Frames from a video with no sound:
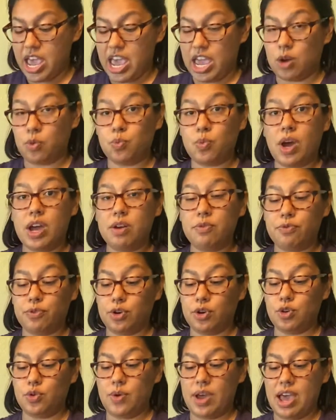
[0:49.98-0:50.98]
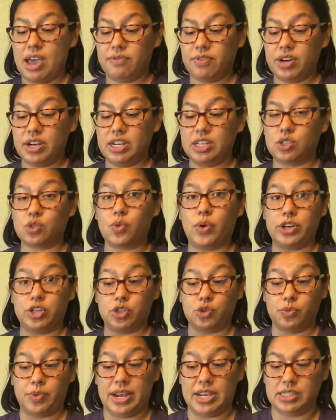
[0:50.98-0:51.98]
and one for whoever is going
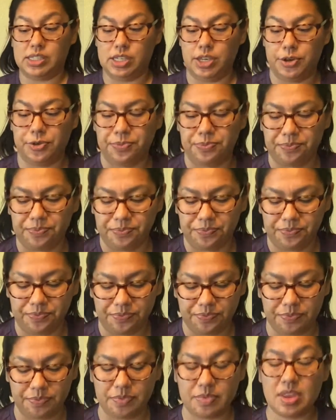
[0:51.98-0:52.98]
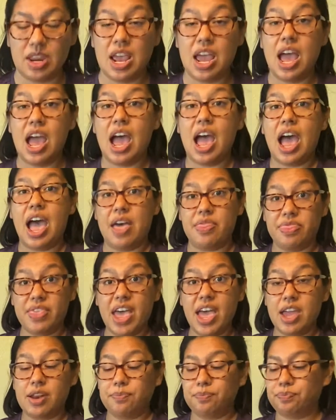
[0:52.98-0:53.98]
to race you. And
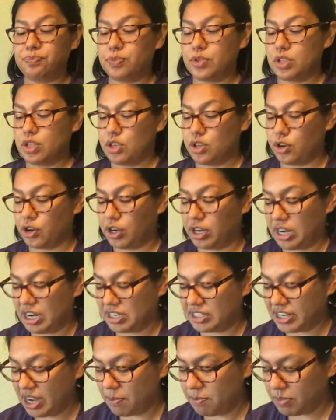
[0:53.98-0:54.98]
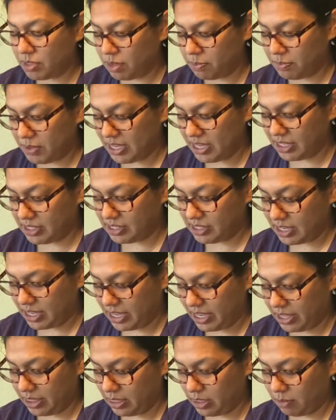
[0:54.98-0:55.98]
then you're gonna dump the beads
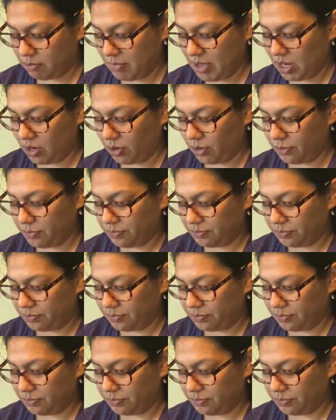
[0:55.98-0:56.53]
in the middle.